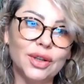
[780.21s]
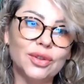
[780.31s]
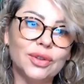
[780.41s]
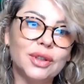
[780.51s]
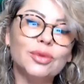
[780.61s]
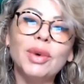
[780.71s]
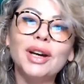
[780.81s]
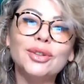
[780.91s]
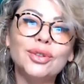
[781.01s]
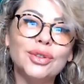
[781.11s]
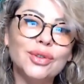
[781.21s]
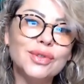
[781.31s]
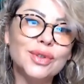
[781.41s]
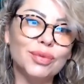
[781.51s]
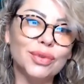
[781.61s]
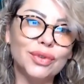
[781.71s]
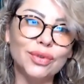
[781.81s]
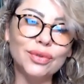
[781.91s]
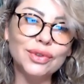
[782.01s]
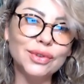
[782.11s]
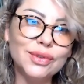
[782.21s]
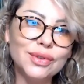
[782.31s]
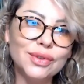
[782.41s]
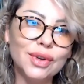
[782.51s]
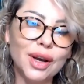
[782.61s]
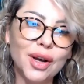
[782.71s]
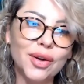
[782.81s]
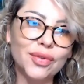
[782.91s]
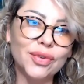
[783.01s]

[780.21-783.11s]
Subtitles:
to get back to those opportunities you have,